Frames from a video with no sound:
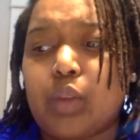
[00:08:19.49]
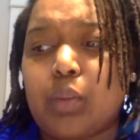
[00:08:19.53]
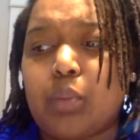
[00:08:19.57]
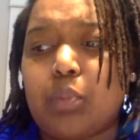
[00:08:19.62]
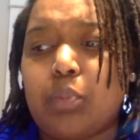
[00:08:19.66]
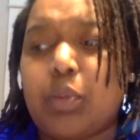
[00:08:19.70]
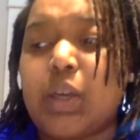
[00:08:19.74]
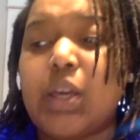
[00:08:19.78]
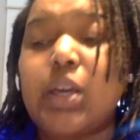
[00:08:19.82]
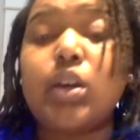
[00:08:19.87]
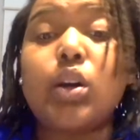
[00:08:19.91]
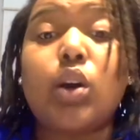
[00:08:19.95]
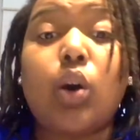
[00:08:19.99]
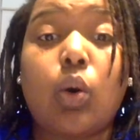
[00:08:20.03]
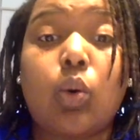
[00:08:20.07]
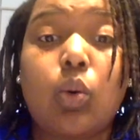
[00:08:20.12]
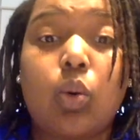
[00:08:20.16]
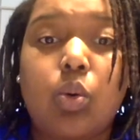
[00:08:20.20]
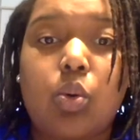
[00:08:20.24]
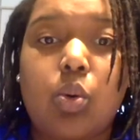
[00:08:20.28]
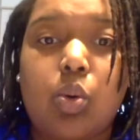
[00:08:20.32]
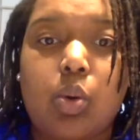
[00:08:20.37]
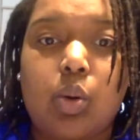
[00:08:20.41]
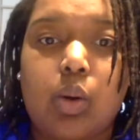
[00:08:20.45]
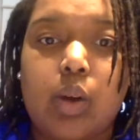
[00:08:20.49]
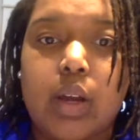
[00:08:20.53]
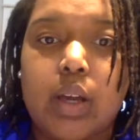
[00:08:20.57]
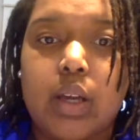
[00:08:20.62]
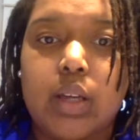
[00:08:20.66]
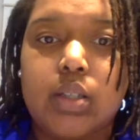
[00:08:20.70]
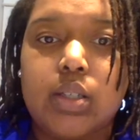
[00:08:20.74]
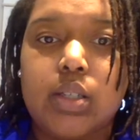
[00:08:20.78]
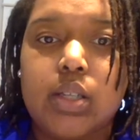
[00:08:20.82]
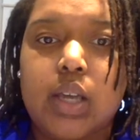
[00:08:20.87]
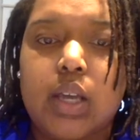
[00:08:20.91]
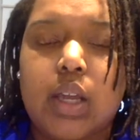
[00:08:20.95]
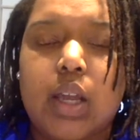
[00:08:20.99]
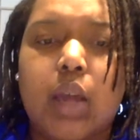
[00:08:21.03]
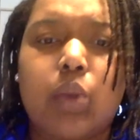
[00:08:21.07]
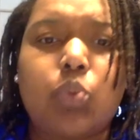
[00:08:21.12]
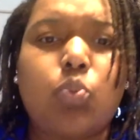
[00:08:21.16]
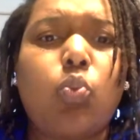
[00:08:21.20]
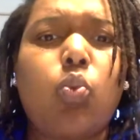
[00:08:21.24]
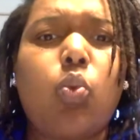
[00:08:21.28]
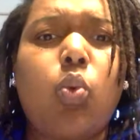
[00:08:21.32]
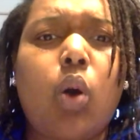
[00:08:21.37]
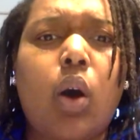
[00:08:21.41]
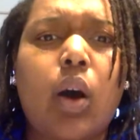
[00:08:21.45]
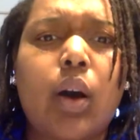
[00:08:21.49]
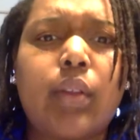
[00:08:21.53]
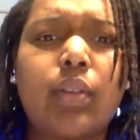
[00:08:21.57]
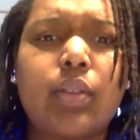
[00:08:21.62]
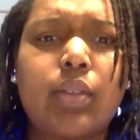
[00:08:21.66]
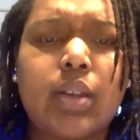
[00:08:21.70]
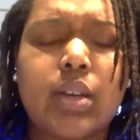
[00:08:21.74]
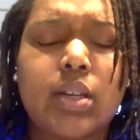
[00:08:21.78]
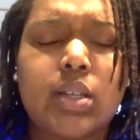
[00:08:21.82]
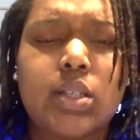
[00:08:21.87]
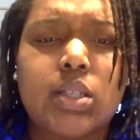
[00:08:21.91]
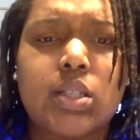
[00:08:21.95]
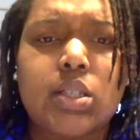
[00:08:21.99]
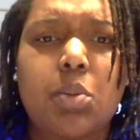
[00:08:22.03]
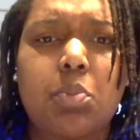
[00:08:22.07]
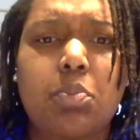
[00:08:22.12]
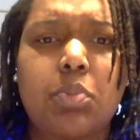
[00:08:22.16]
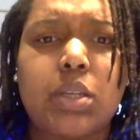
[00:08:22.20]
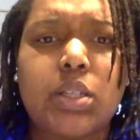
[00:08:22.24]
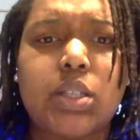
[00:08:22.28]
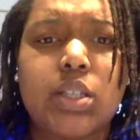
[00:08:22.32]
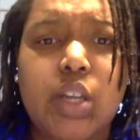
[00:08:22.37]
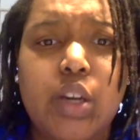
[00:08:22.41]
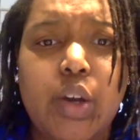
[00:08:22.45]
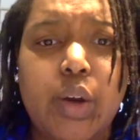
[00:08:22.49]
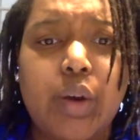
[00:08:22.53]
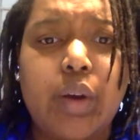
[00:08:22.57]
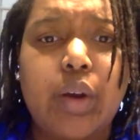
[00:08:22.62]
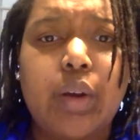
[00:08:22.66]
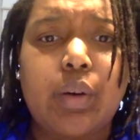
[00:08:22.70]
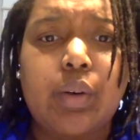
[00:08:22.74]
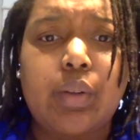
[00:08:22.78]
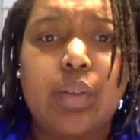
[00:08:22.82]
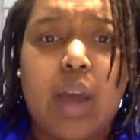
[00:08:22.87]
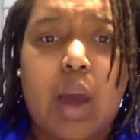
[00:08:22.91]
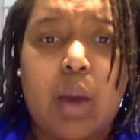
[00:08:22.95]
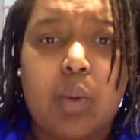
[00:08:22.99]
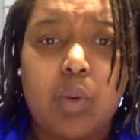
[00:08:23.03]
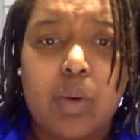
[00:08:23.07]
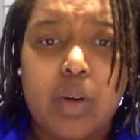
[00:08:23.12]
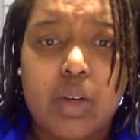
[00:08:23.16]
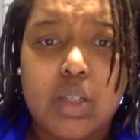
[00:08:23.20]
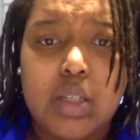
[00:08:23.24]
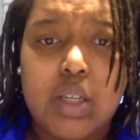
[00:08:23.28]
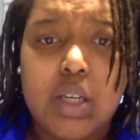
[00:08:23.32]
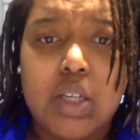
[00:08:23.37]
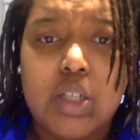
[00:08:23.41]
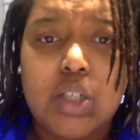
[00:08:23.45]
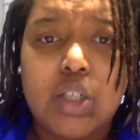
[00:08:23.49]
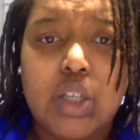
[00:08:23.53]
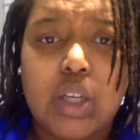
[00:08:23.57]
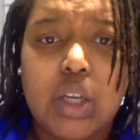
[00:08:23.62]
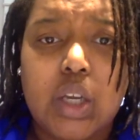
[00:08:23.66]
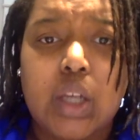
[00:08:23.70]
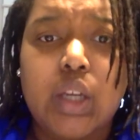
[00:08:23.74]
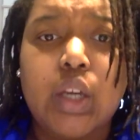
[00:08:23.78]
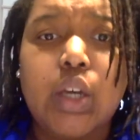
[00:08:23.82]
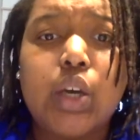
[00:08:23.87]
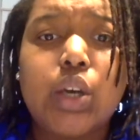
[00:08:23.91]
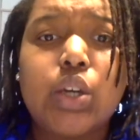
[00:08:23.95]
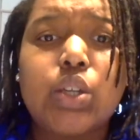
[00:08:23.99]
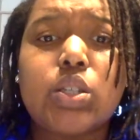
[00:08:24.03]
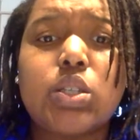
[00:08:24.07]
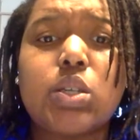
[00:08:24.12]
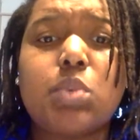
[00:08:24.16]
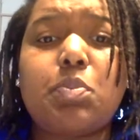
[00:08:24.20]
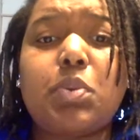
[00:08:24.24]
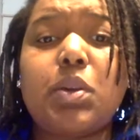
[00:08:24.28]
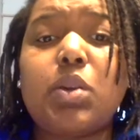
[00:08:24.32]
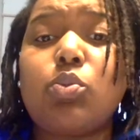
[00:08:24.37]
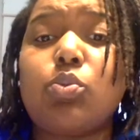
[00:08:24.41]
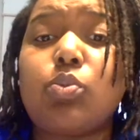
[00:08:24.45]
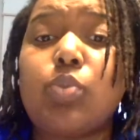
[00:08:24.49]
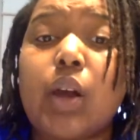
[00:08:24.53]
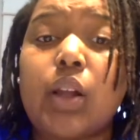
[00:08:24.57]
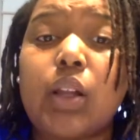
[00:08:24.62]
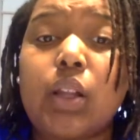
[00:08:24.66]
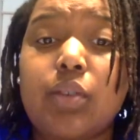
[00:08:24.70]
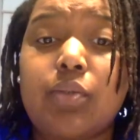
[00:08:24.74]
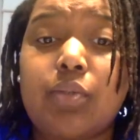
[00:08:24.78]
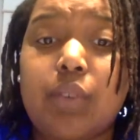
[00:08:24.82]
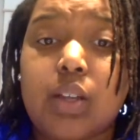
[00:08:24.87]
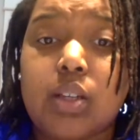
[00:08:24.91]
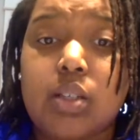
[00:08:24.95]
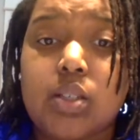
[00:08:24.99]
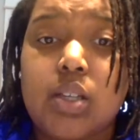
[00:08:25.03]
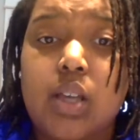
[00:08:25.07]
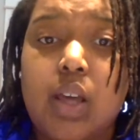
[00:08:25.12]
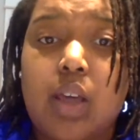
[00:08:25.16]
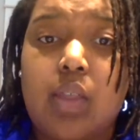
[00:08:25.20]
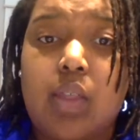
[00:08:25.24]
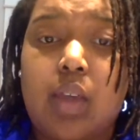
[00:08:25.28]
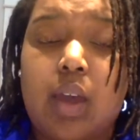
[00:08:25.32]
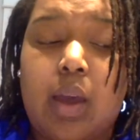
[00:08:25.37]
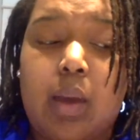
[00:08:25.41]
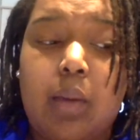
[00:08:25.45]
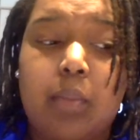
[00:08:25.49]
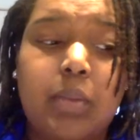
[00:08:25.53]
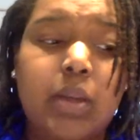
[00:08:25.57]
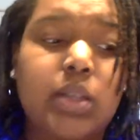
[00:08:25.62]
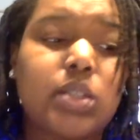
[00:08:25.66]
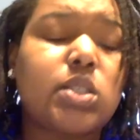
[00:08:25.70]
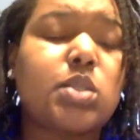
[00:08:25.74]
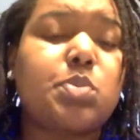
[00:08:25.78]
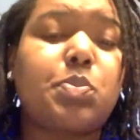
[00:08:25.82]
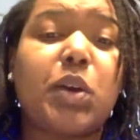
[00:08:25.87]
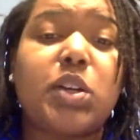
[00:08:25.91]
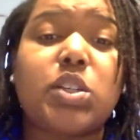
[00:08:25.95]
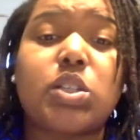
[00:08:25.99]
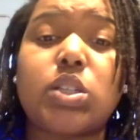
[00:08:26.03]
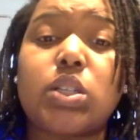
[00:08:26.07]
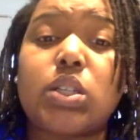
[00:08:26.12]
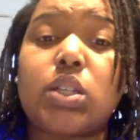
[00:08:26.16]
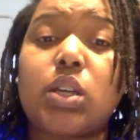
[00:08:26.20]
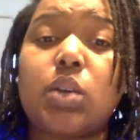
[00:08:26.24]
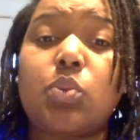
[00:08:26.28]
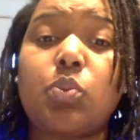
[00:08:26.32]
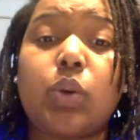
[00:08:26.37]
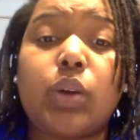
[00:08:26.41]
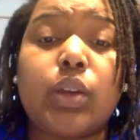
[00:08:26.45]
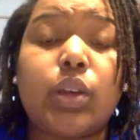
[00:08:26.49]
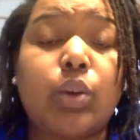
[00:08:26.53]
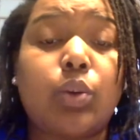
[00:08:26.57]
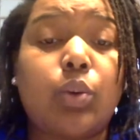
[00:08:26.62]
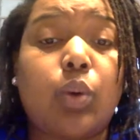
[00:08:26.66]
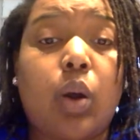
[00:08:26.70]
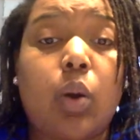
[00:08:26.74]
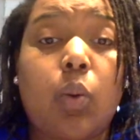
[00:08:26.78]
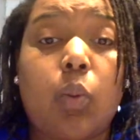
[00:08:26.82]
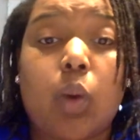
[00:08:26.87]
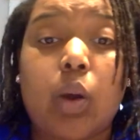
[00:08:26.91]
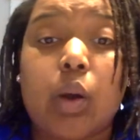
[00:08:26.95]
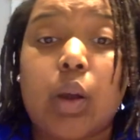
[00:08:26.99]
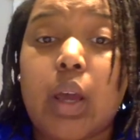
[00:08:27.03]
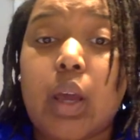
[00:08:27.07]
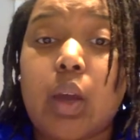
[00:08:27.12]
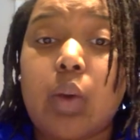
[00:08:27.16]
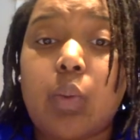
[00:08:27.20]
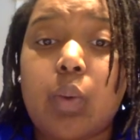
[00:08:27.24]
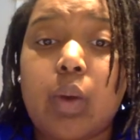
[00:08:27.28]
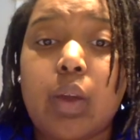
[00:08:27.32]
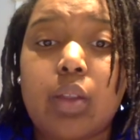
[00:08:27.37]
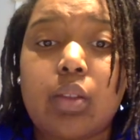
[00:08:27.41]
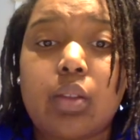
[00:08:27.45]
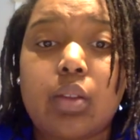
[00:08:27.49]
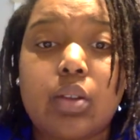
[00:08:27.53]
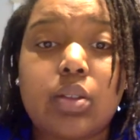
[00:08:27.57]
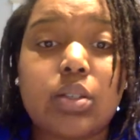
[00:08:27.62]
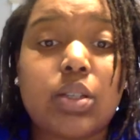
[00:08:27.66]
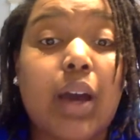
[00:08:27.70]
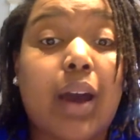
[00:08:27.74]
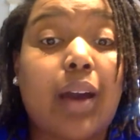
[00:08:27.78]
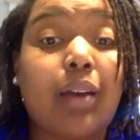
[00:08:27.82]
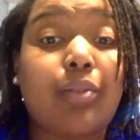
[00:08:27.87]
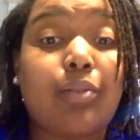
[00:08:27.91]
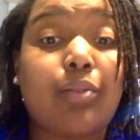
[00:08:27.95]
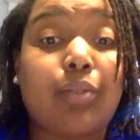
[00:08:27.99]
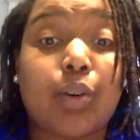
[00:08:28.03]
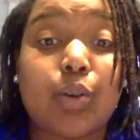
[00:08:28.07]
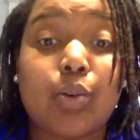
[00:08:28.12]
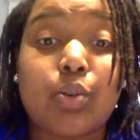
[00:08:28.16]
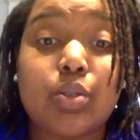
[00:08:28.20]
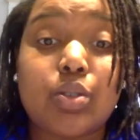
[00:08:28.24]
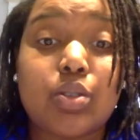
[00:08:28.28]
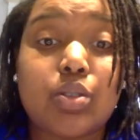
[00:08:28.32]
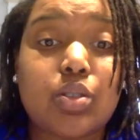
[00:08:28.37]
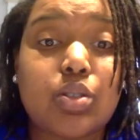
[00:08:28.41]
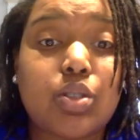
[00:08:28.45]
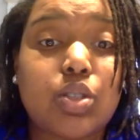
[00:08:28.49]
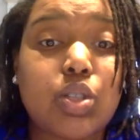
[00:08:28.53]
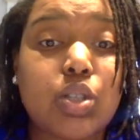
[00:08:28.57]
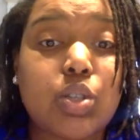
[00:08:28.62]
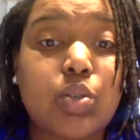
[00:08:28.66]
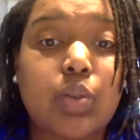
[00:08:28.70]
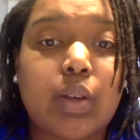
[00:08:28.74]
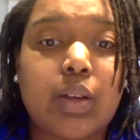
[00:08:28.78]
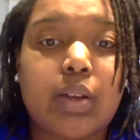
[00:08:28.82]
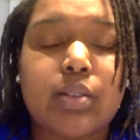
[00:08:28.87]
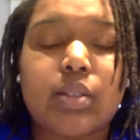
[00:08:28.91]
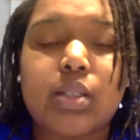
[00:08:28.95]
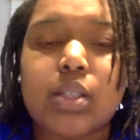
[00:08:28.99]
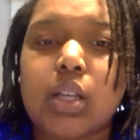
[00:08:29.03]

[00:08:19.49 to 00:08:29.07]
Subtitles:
be goal-oriented and want this material that we're teaching to be relevant to them, especially when you are working with diverse students.